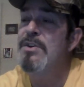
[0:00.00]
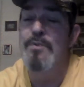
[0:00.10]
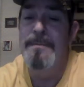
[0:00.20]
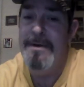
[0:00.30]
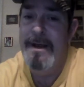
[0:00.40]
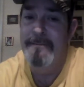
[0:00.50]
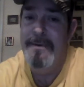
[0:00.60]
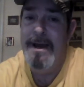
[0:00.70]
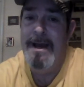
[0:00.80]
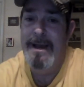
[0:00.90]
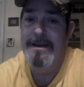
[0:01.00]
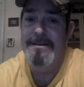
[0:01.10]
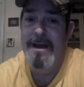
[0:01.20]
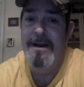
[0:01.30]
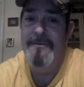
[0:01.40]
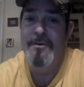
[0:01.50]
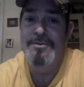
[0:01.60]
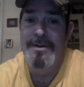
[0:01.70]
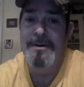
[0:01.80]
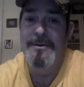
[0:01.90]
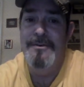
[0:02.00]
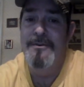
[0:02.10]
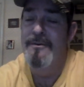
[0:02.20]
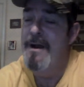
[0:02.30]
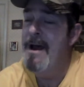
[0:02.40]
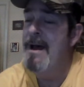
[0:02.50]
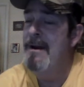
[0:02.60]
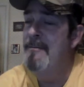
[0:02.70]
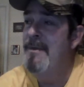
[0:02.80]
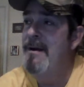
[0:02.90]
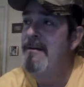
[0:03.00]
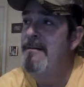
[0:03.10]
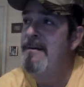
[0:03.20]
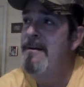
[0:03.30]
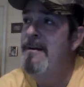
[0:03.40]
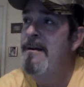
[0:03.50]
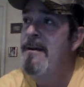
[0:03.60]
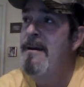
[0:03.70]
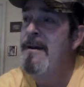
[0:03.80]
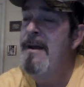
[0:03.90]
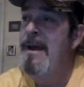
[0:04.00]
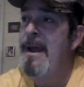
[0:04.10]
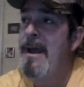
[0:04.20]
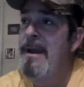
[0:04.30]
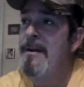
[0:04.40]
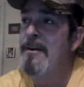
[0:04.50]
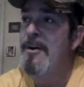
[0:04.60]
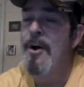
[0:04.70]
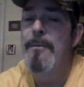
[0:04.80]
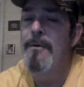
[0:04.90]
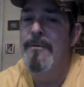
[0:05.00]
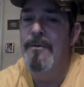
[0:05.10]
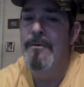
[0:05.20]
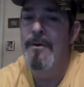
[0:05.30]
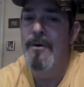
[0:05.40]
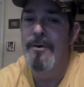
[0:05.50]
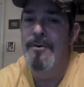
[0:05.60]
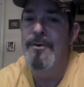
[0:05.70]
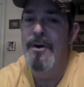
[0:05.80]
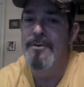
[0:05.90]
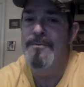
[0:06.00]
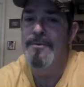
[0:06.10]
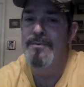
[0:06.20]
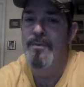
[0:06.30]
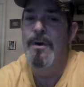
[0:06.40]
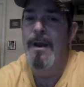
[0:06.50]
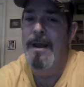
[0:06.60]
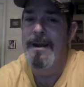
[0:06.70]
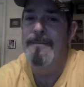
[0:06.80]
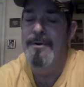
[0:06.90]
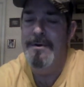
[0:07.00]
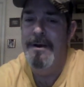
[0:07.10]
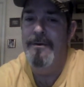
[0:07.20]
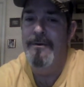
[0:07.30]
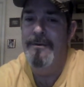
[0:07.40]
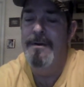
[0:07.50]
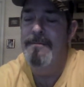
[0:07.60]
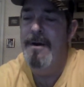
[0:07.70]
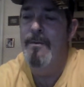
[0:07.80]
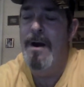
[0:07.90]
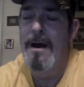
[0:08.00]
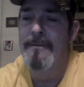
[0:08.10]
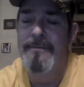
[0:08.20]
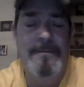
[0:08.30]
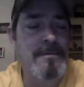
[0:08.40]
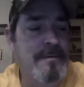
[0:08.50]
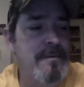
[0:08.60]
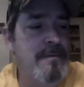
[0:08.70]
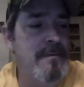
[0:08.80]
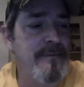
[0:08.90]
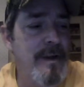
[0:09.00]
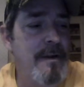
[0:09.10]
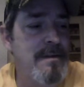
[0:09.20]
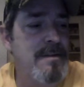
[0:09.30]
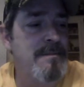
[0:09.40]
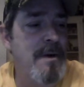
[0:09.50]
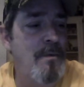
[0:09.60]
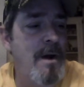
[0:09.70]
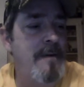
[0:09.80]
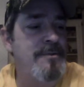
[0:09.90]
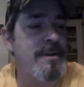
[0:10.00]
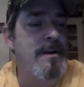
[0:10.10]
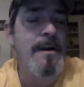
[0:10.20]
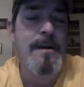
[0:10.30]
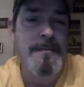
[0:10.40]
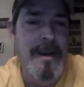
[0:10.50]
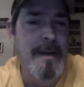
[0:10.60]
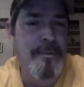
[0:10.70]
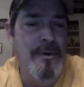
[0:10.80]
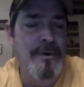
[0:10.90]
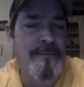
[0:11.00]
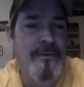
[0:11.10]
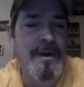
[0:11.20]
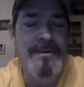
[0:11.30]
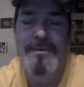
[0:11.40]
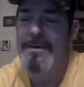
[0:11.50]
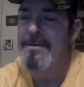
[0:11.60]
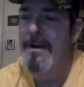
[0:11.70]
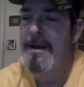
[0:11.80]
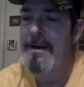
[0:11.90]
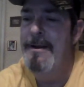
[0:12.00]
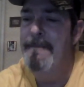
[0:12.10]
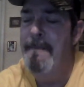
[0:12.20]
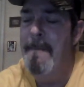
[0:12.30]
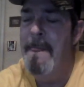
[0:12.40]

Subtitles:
sweet potato pie is kind of our signature item there. And a couple of our good customers, one lady in particular that my wife, Phyllis is my wife, she became pretty good friends with this lady, and